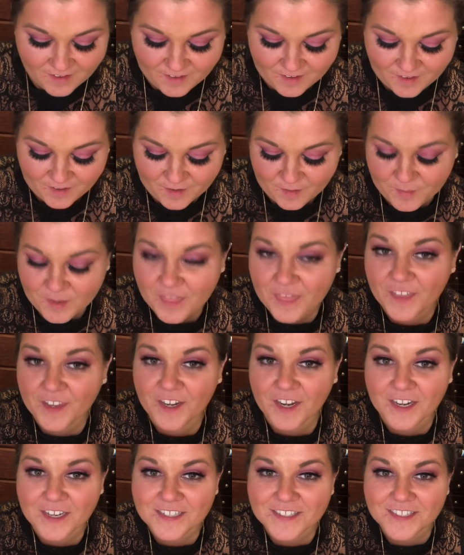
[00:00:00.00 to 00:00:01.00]
The
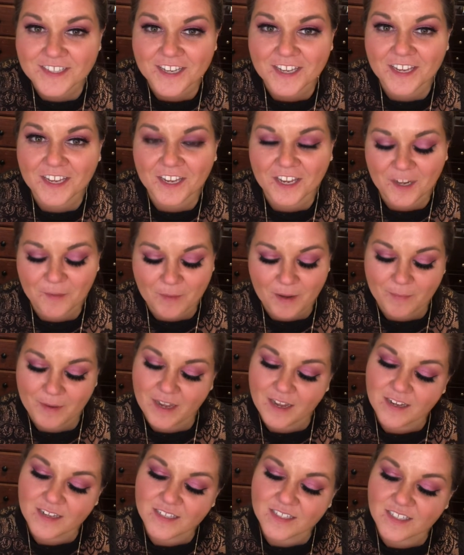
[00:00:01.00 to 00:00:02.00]
next thing in my
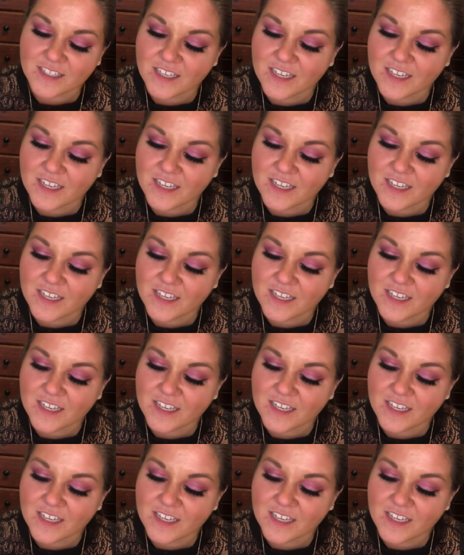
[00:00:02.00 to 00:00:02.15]
box